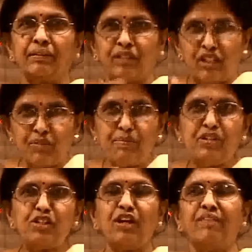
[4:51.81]

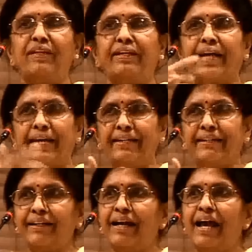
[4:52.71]
transformation of the
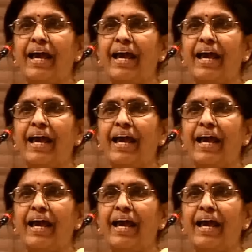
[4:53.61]
character,